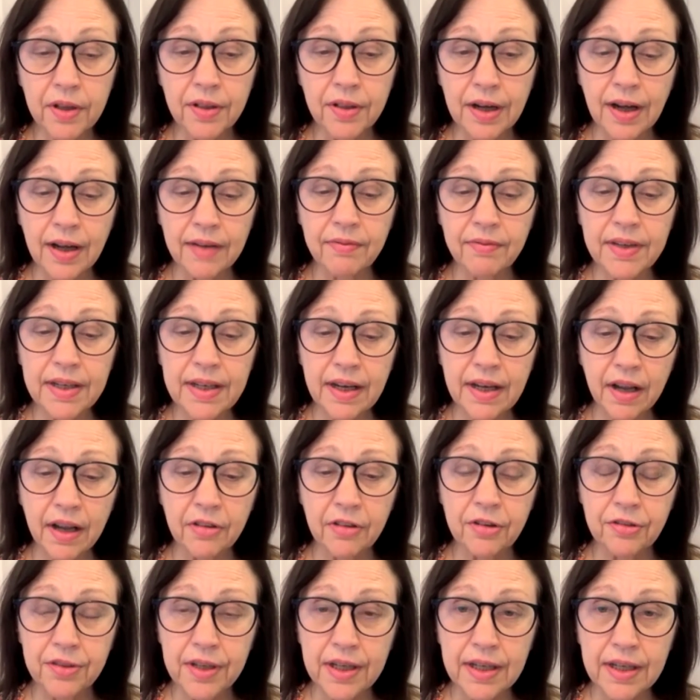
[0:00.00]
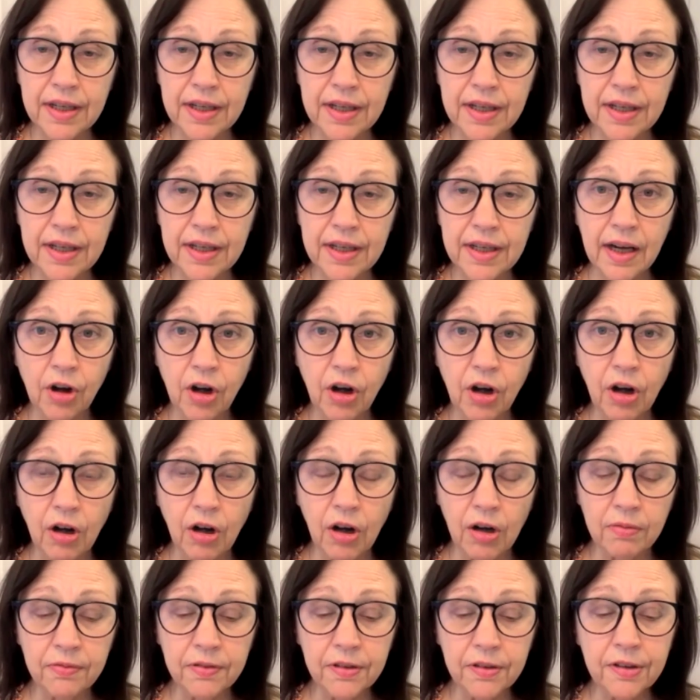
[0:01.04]
on the live. The other thing
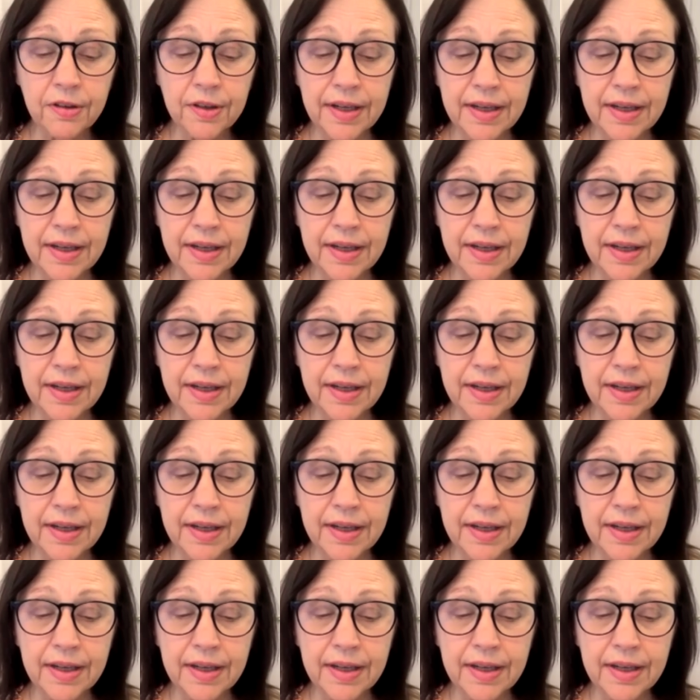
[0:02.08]
I will